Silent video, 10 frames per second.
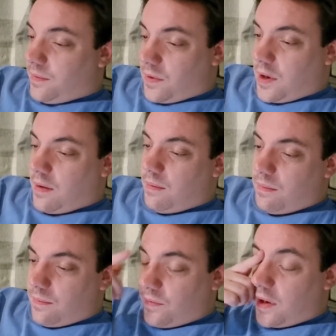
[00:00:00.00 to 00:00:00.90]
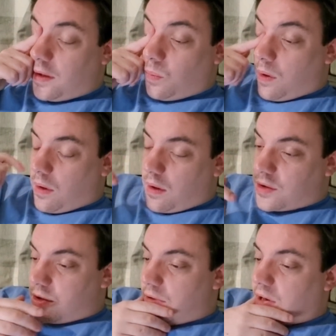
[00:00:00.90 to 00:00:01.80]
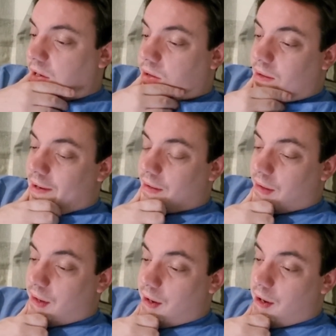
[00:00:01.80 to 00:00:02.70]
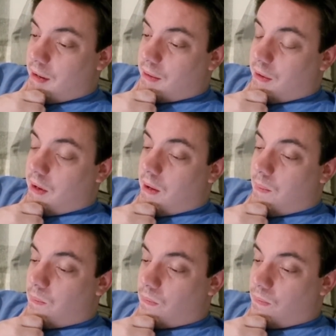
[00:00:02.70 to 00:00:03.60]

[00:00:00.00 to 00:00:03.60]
you know, they did well last year against us. I